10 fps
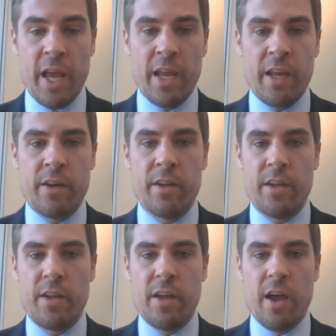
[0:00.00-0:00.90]

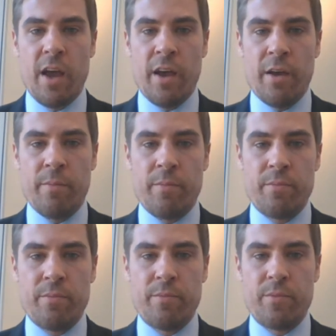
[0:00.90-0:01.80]
obtain
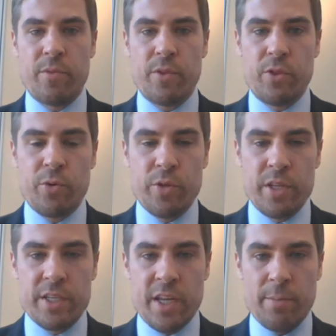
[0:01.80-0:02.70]
through
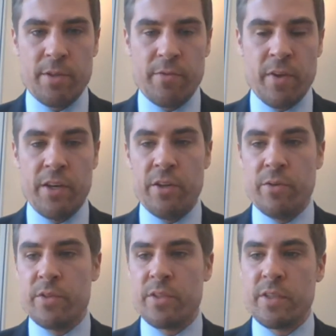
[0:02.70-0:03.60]
these types of
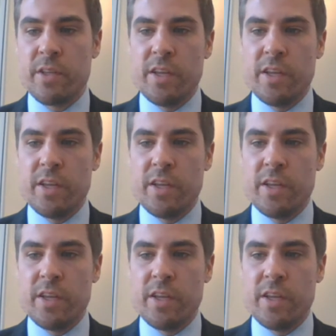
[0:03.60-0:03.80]
venues.